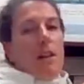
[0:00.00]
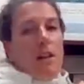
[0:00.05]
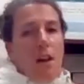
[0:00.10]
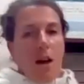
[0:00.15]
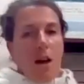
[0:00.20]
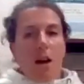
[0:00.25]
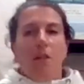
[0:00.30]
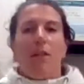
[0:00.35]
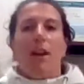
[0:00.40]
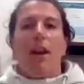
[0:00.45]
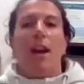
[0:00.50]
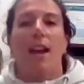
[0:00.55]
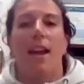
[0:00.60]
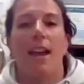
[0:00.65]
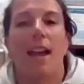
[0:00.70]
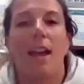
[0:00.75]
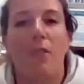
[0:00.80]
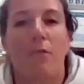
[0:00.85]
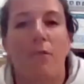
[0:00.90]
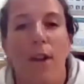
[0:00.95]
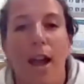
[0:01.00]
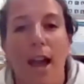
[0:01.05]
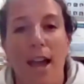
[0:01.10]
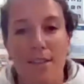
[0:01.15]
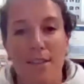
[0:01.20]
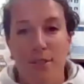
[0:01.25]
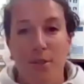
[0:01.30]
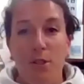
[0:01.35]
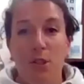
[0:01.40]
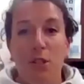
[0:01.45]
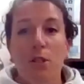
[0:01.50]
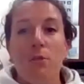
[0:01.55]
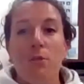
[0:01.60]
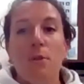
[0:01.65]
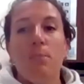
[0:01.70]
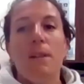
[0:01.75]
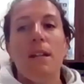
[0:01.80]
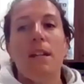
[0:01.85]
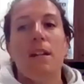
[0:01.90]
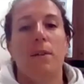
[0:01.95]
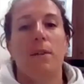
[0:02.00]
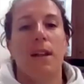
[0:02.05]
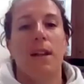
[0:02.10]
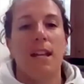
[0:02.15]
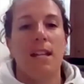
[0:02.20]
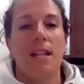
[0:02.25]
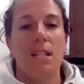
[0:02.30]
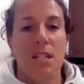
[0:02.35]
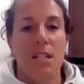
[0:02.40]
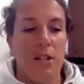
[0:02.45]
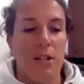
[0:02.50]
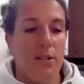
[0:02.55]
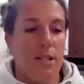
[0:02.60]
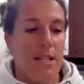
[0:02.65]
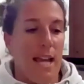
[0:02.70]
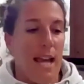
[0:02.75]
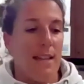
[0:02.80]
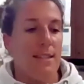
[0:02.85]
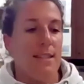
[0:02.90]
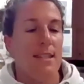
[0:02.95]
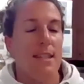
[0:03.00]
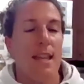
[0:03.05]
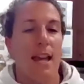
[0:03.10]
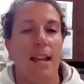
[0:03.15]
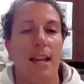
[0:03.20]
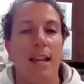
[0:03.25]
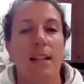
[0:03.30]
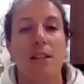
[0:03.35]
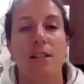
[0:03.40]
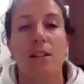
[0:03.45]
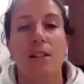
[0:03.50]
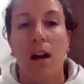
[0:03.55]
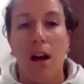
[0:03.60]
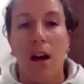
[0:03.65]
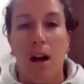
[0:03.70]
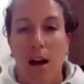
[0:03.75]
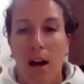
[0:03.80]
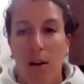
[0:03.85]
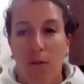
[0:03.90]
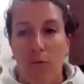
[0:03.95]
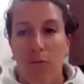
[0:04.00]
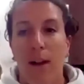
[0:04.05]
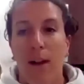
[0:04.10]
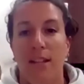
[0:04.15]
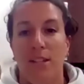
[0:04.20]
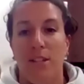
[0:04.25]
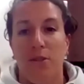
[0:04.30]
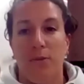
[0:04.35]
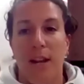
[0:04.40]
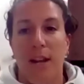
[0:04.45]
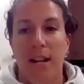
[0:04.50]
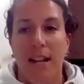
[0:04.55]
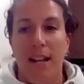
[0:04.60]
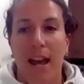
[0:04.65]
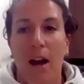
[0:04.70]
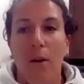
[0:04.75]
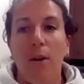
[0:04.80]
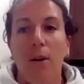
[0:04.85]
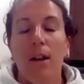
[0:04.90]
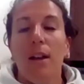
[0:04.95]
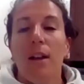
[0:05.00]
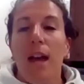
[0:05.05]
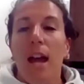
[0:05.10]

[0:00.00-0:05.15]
All right, and rest. So you would be going into your 10-second rest right now.